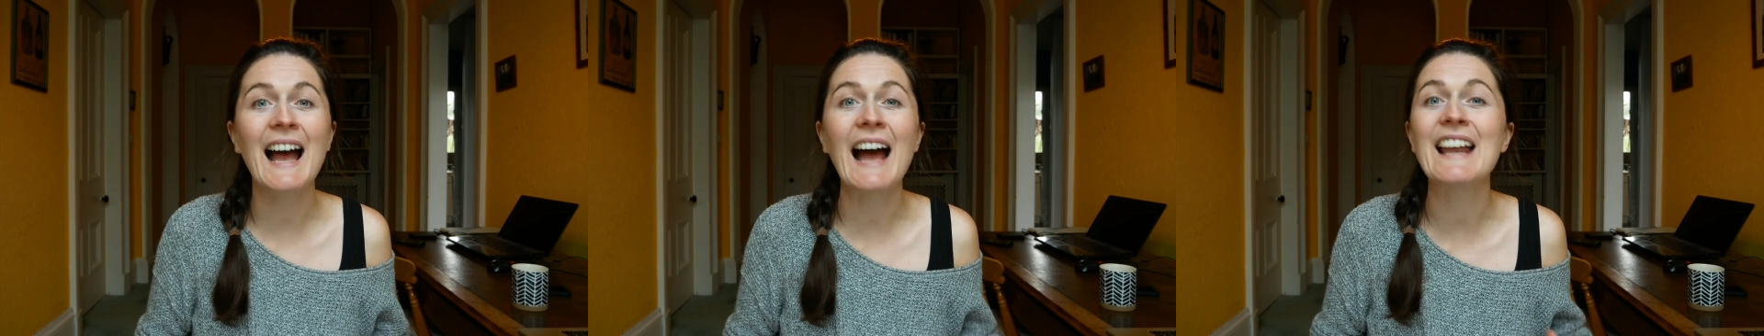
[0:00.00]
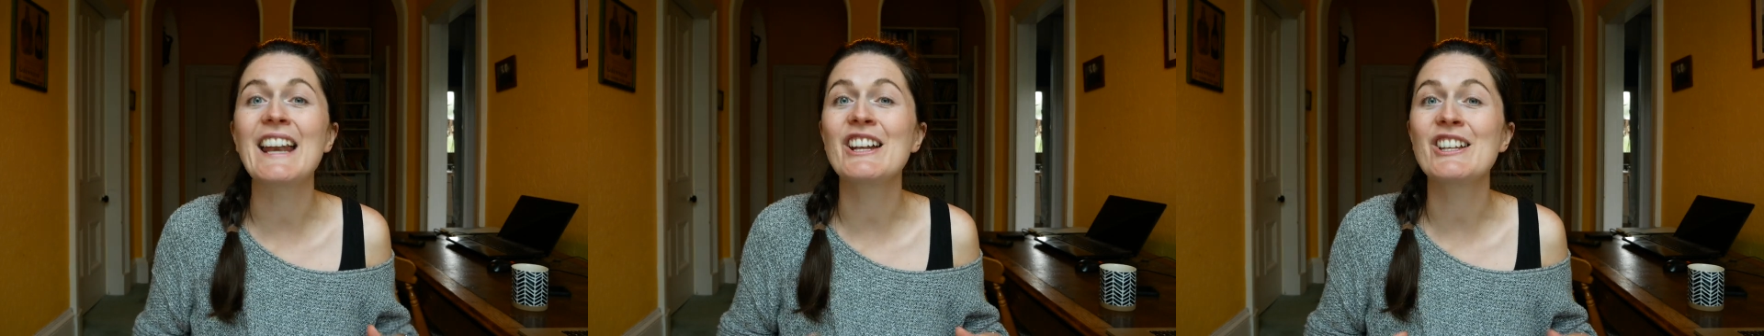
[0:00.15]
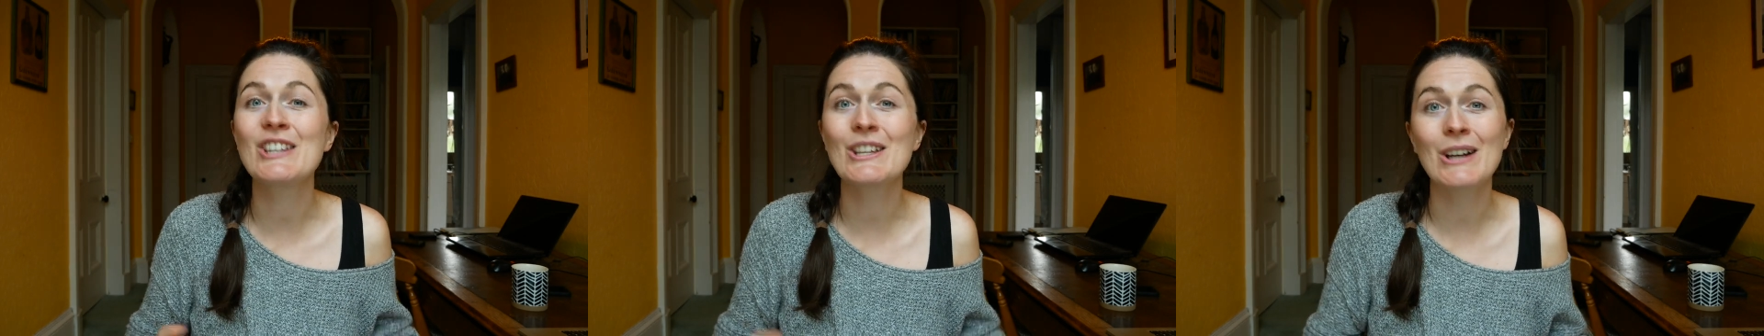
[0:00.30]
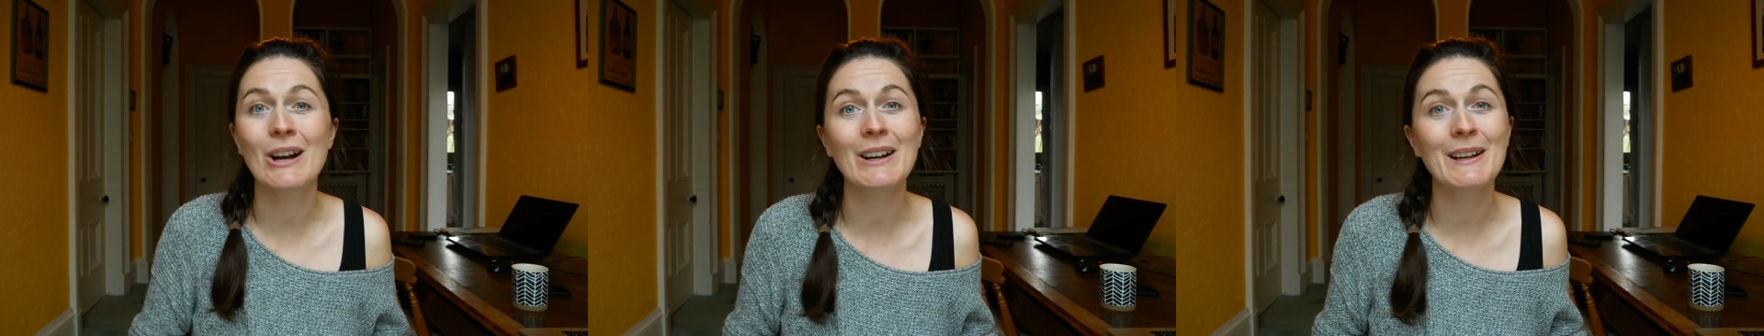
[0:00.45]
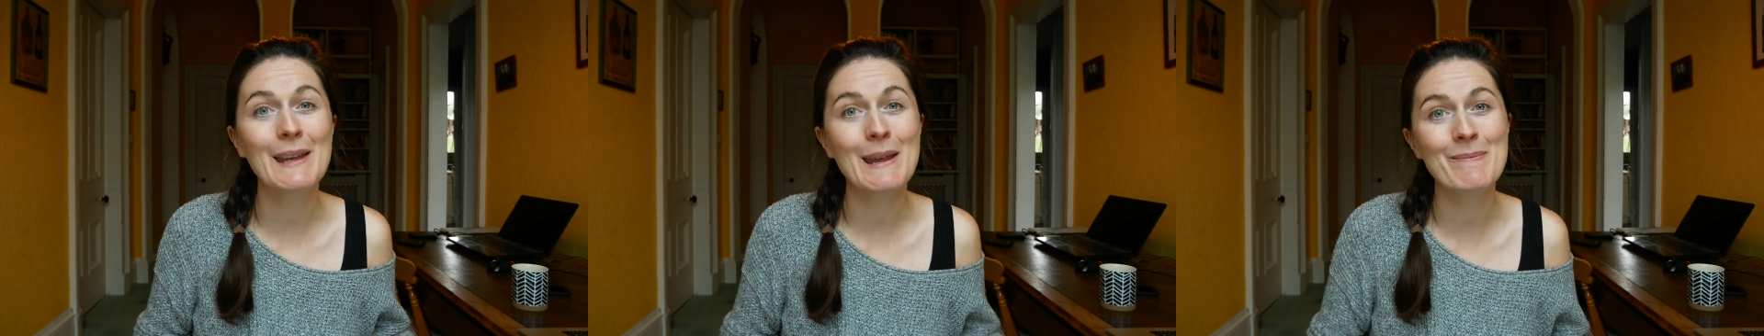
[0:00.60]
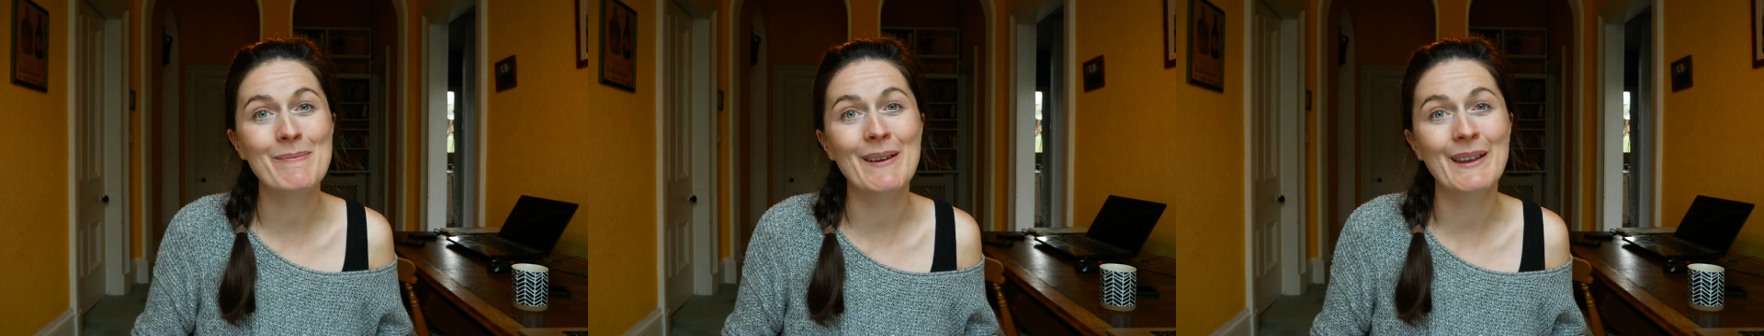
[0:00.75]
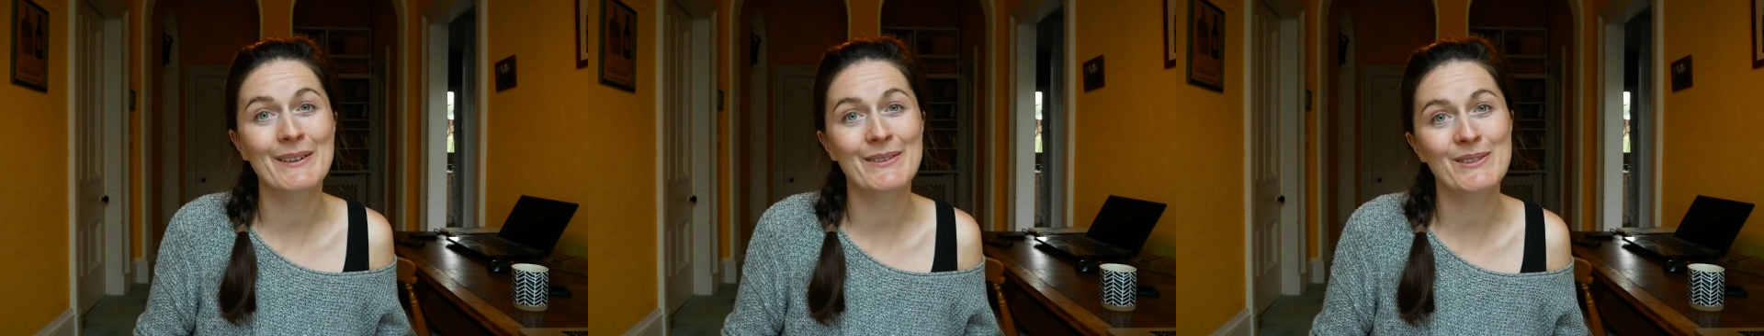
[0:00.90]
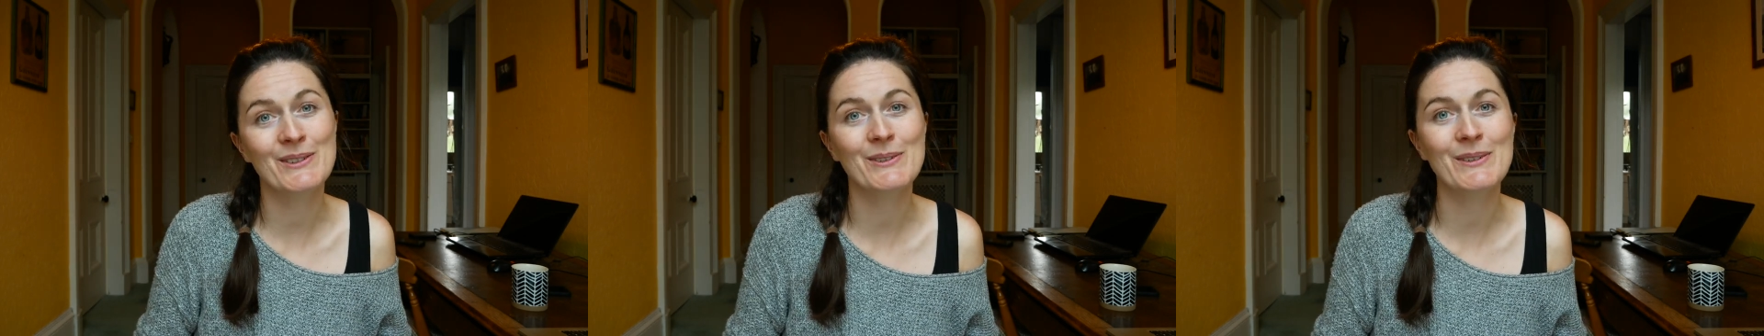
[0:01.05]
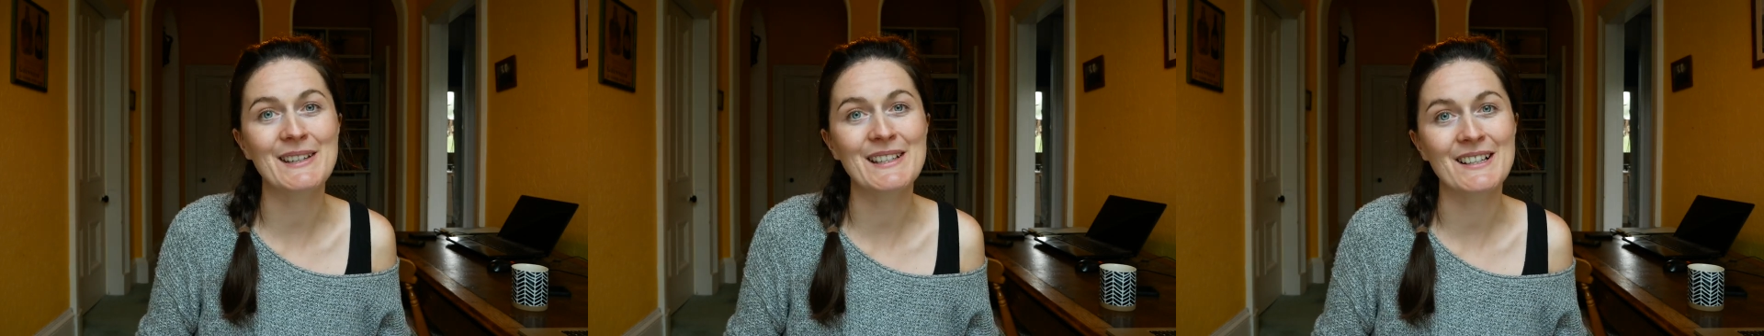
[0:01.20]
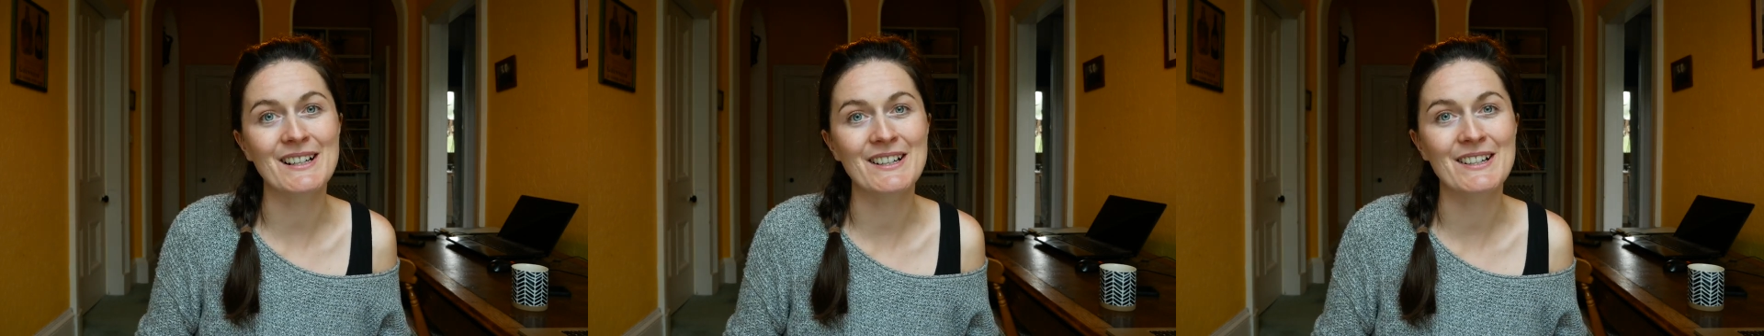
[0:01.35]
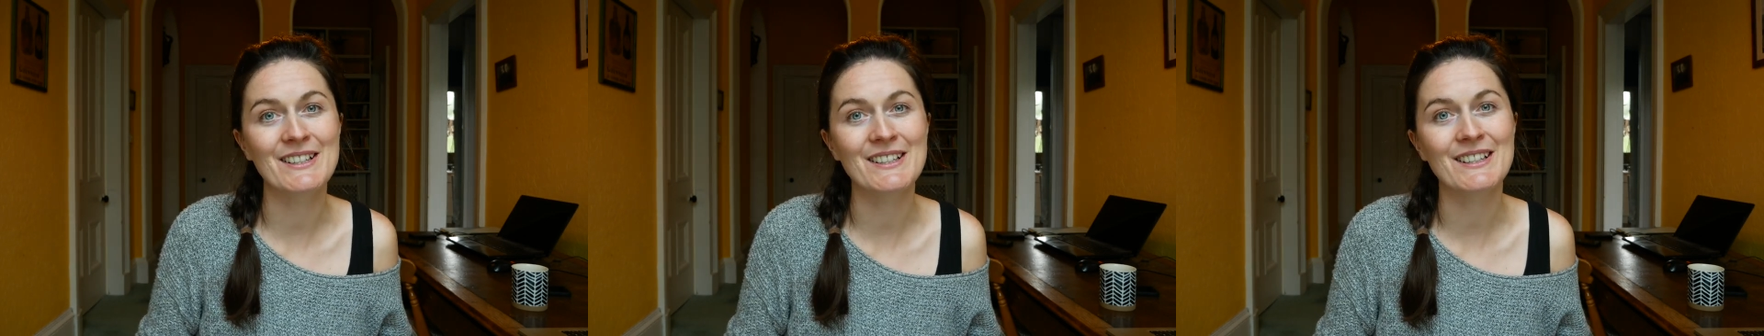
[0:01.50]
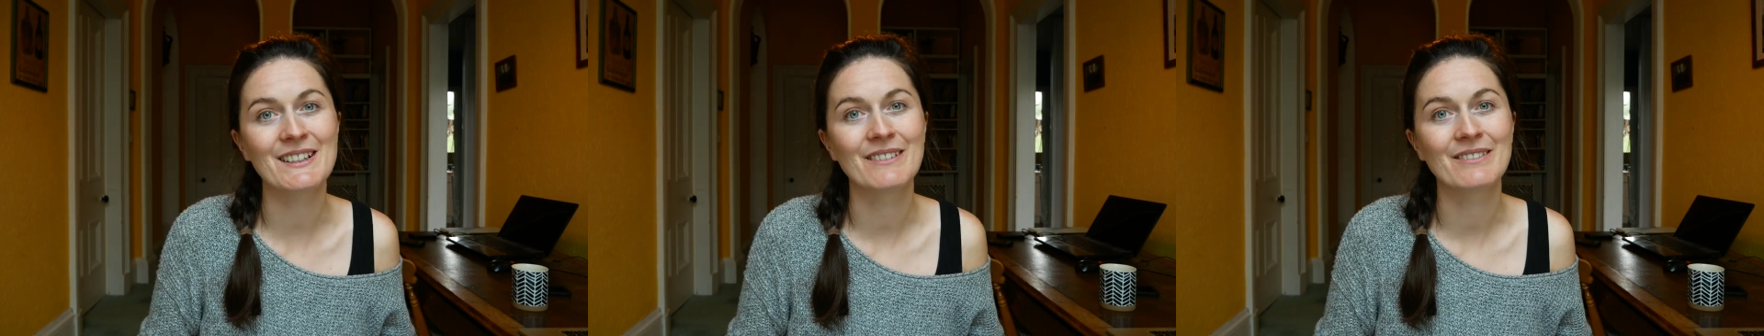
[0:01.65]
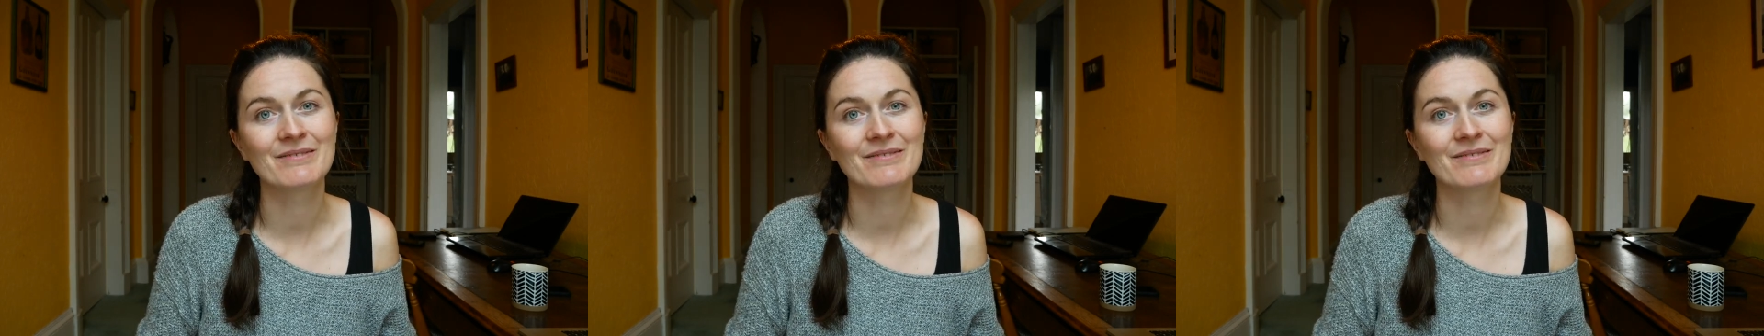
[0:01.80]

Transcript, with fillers: and a chunky pair of tweezers.